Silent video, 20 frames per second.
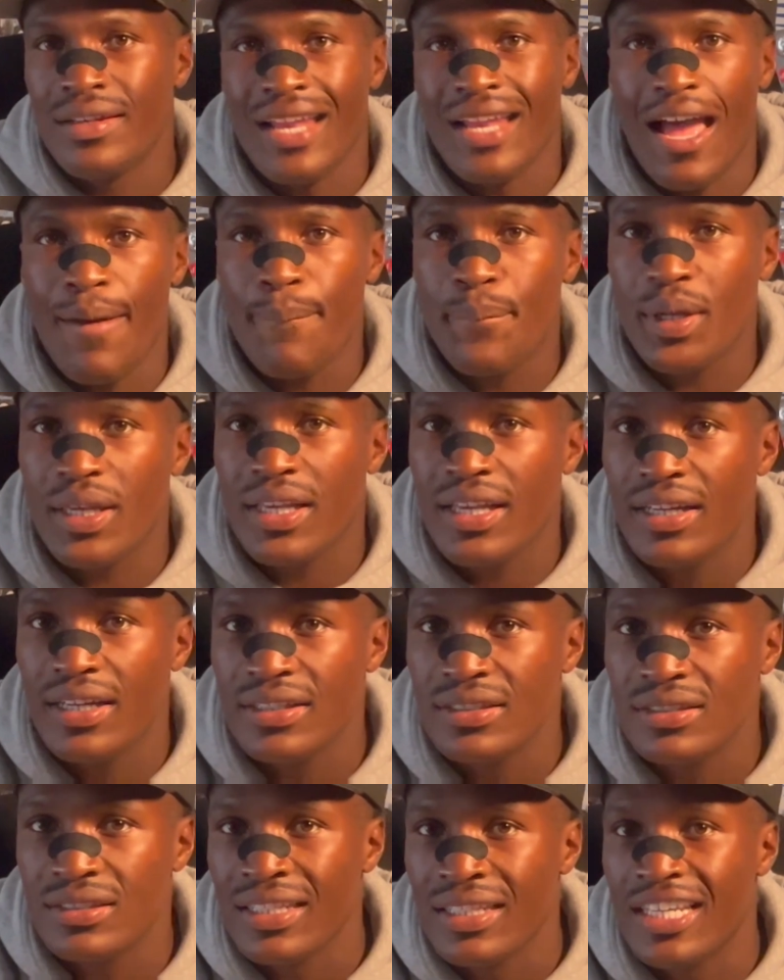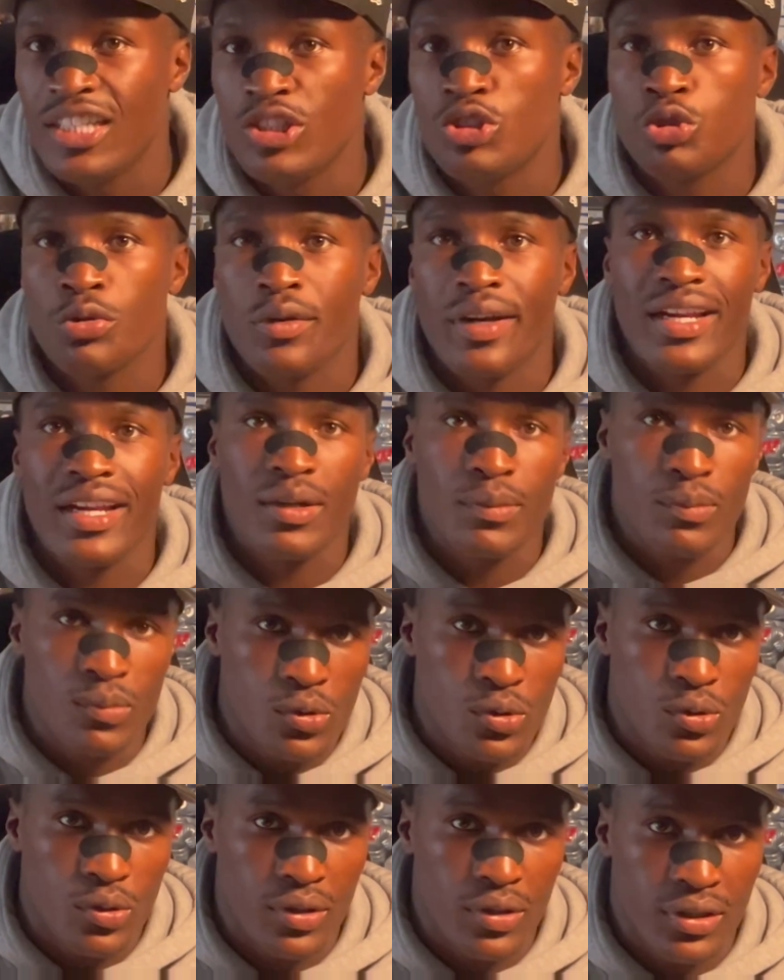Not because he trained
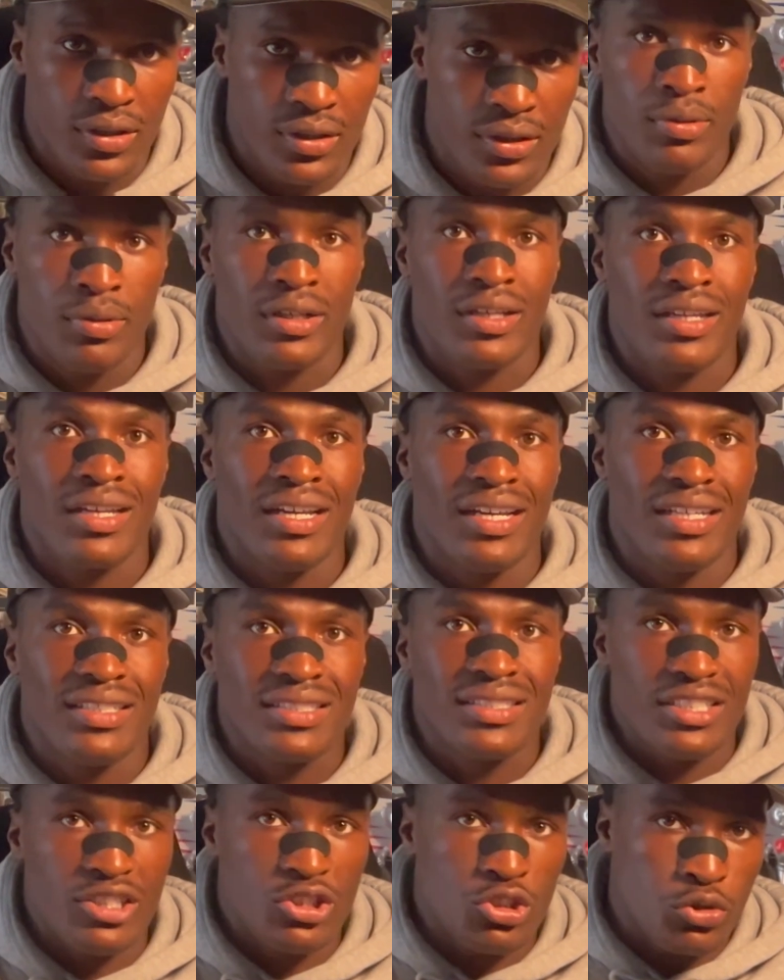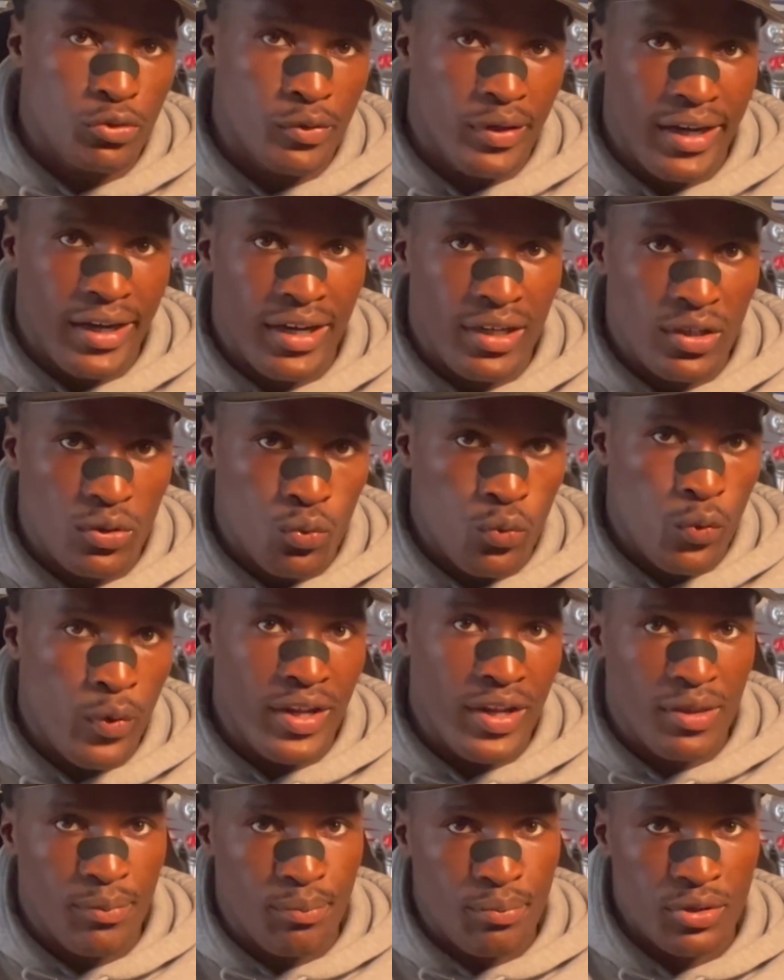more, because he trained
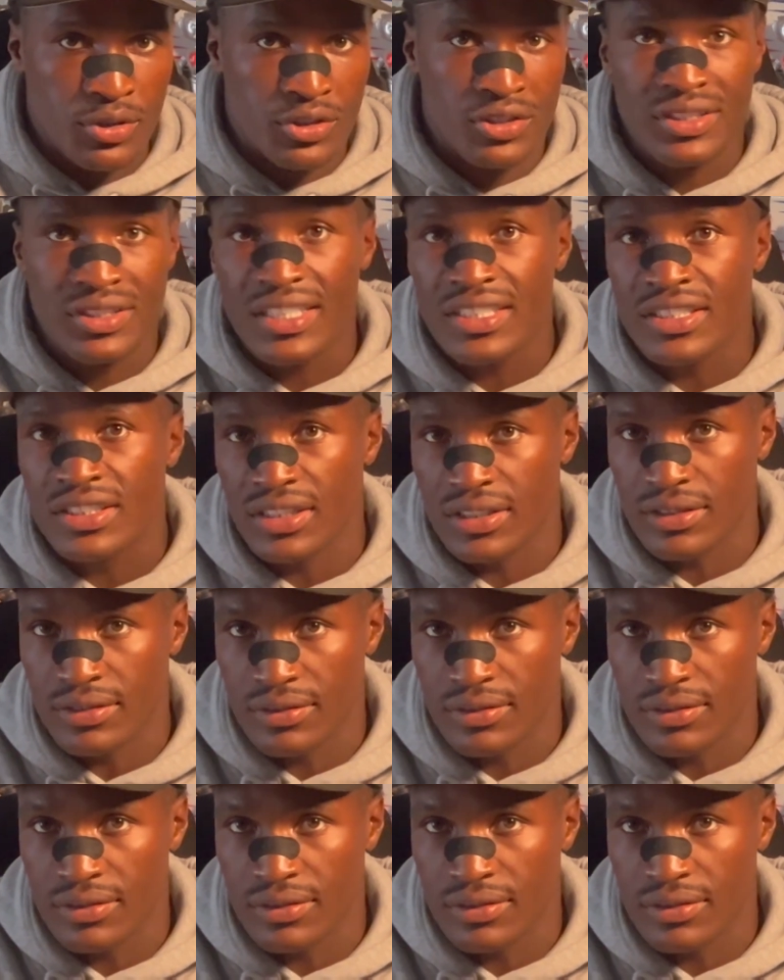with precision.